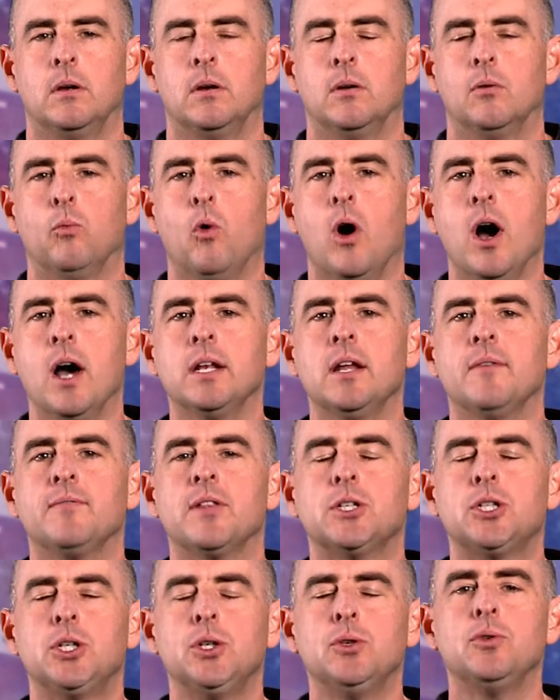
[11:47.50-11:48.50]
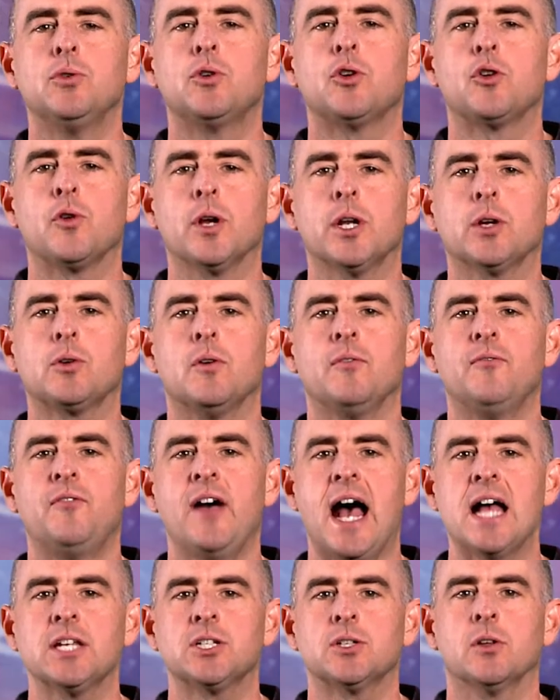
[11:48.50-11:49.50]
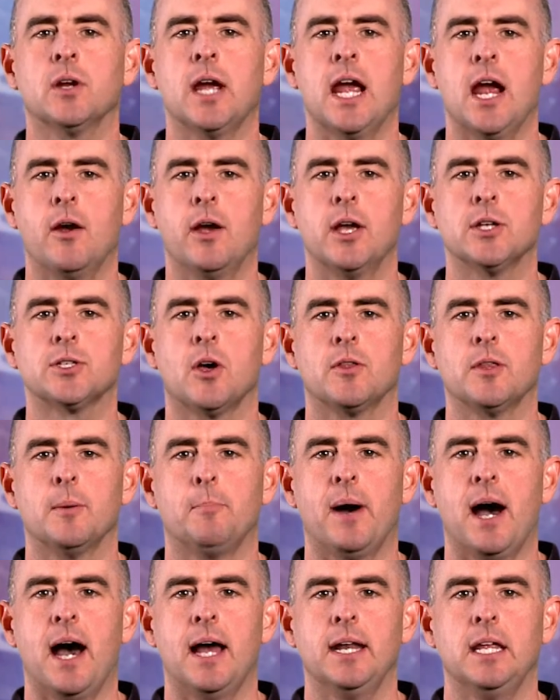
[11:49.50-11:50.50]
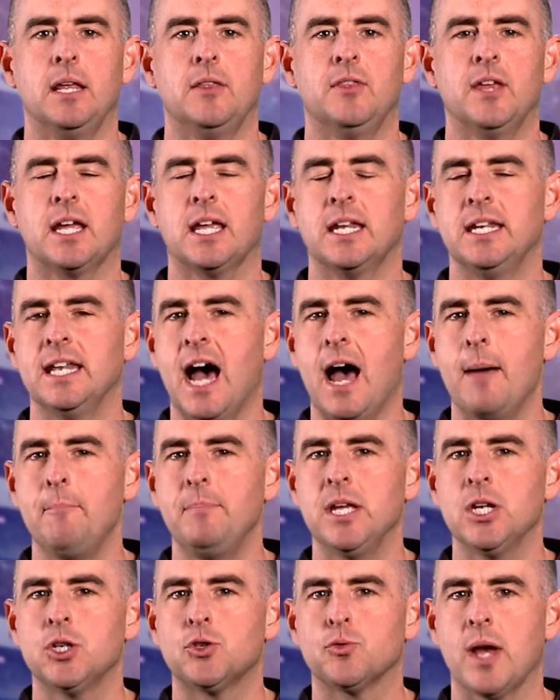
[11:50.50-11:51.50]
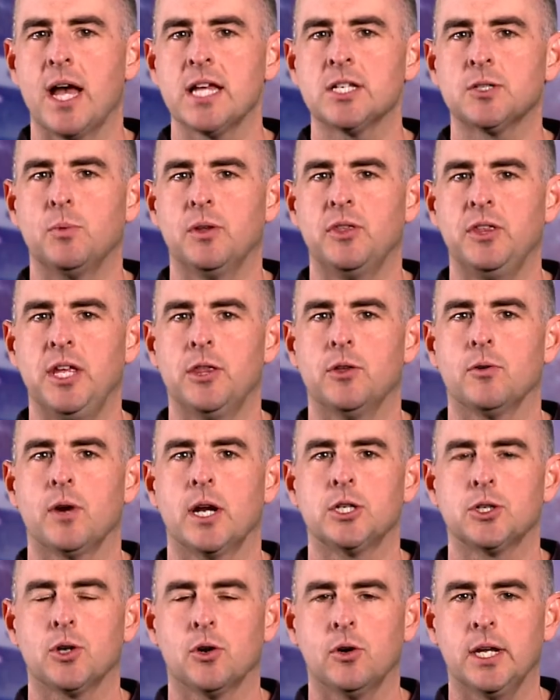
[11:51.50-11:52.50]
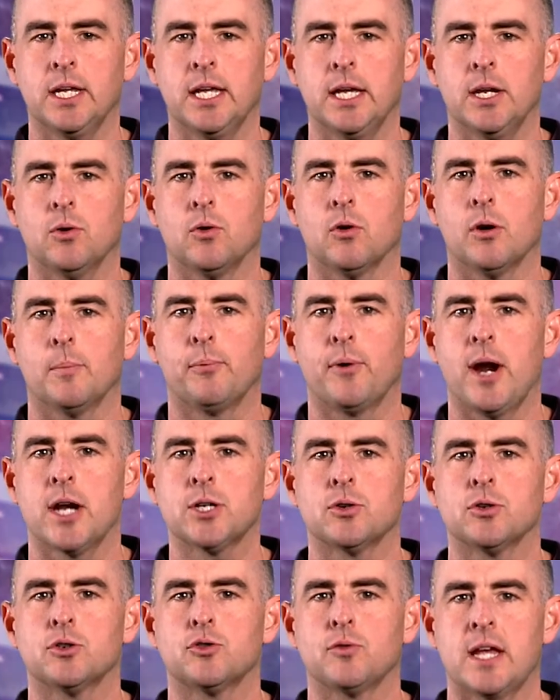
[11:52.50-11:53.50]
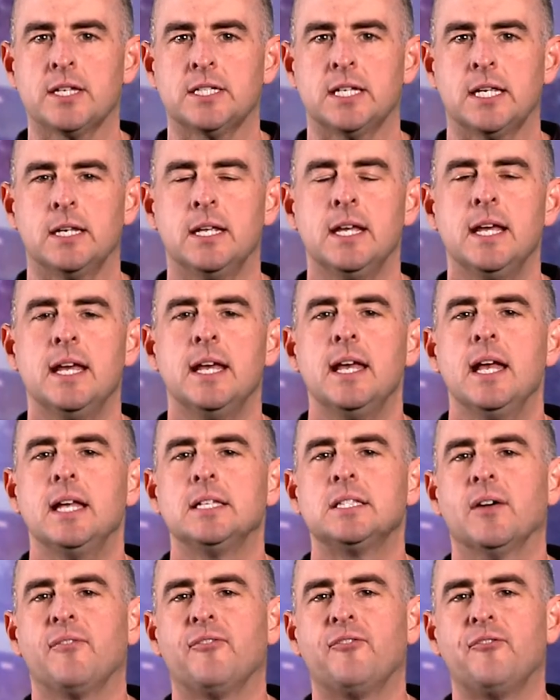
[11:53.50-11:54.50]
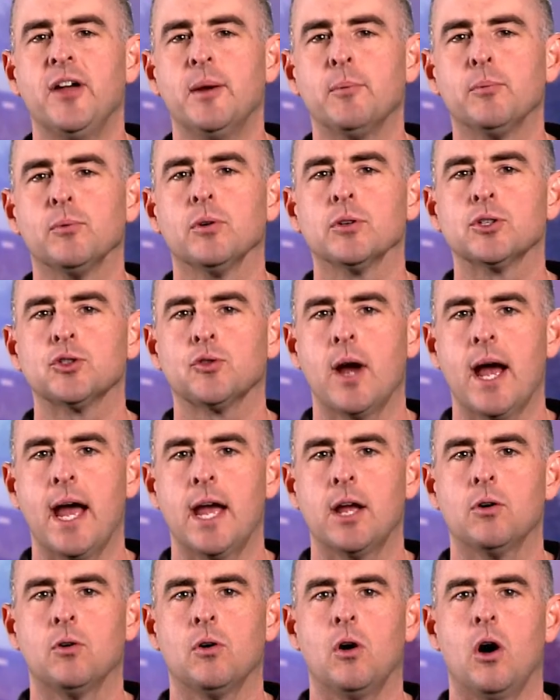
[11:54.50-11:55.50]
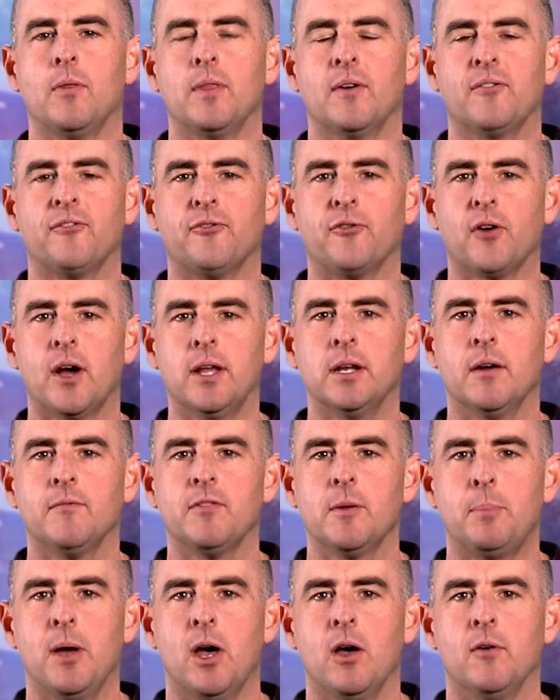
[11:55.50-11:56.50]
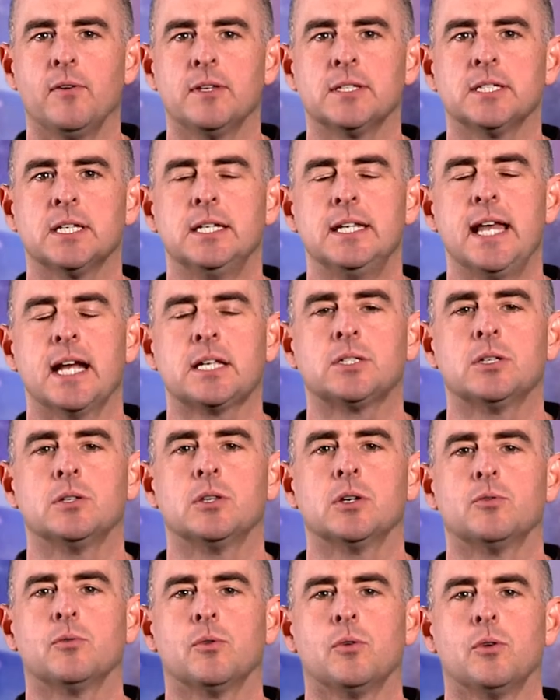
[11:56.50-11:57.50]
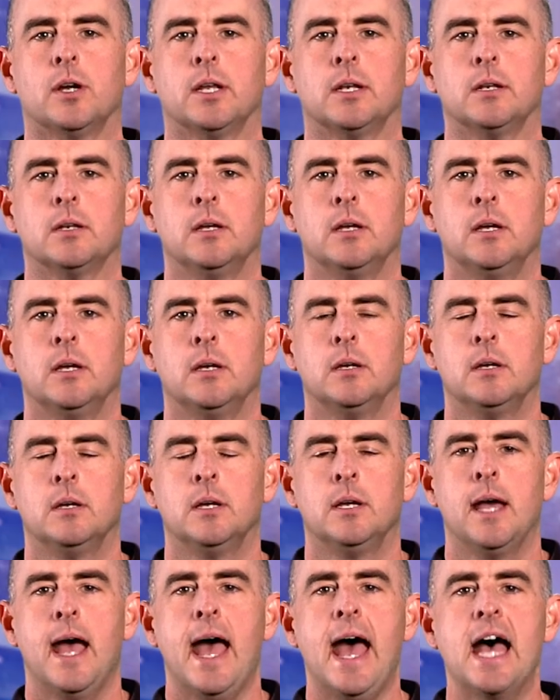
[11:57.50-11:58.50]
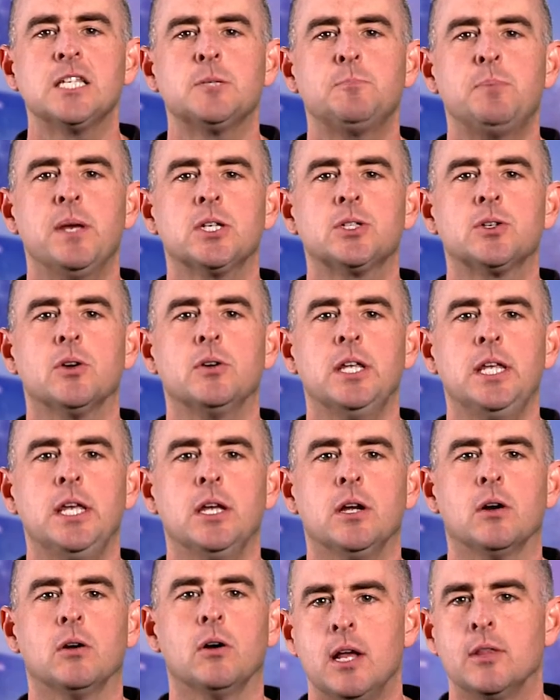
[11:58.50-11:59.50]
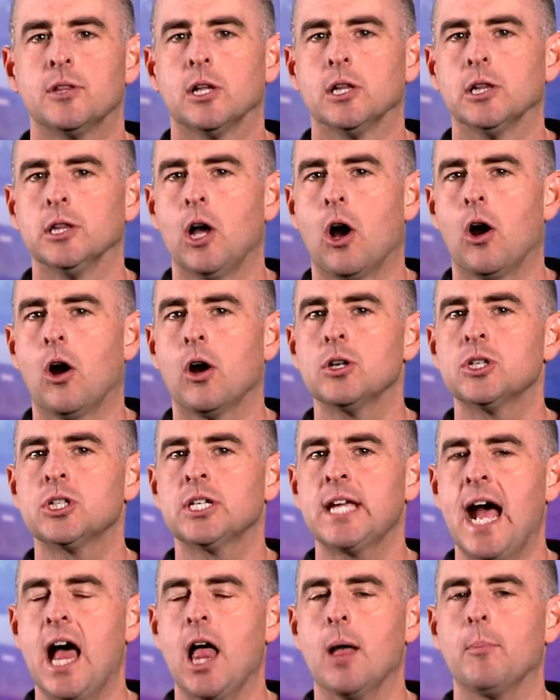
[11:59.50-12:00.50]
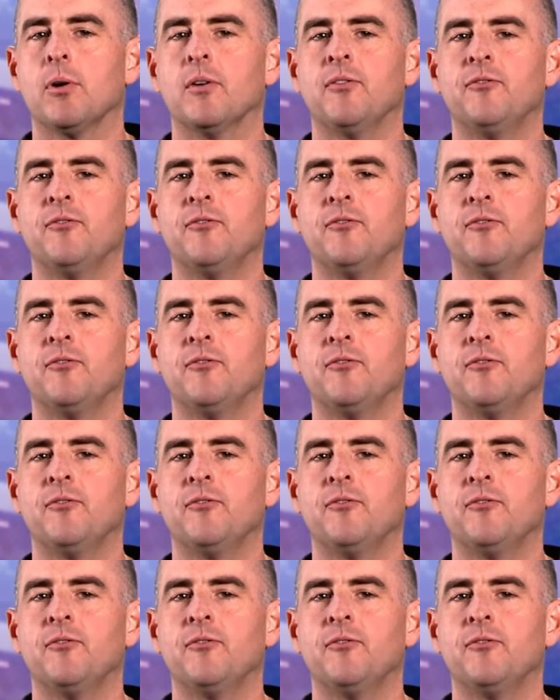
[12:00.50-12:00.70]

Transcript: One of the two critical vascular areas on the body that cannot be addressed with either a tourniquet or a pressure dressing is the femoral triangle on the front of the pelvis next to the groin. As pictured here, the large caliber